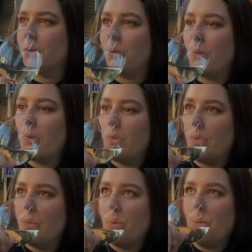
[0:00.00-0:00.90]
So this is
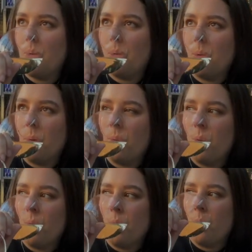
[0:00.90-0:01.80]
a very
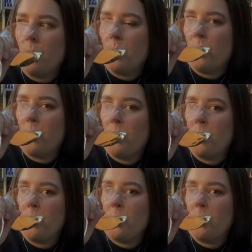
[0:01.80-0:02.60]
trendy sky bar called